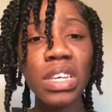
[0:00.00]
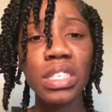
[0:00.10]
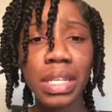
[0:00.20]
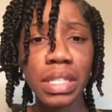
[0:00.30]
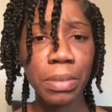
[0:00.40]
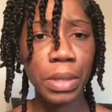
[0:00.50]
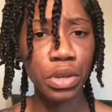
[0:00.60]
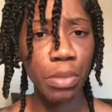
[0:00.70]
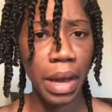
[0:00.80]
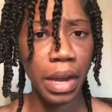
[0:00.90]
So I typically
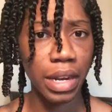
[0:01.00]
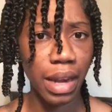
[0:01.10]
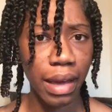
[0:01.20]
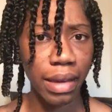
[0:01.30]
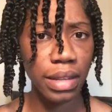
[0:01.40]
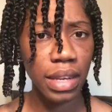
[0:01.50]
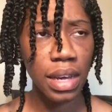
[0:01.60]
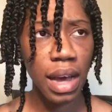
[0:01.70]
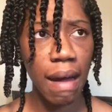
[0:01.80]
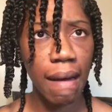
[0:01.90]
do my hair at night.
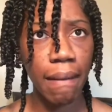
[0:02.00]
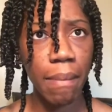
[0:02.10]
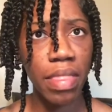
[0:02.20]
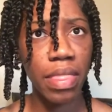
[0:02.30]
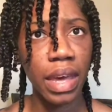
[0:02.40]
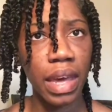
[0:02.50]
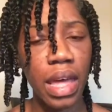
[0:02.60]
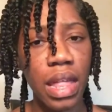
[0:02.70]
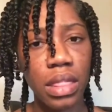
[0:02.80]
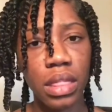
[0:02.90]
And
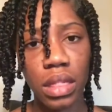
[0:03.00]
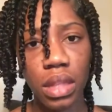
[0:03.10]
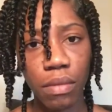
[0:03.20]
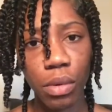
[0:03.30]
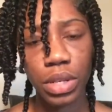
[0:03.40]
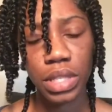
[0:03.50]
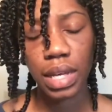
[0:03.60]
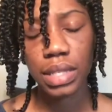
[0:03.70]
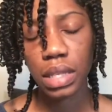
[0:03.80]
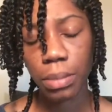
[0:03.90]
then of course
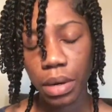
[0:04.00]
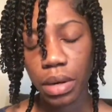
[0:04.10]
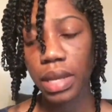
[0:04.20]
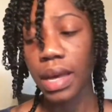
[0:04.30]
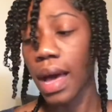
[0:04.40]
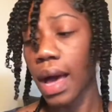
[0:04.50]
I sleep on it.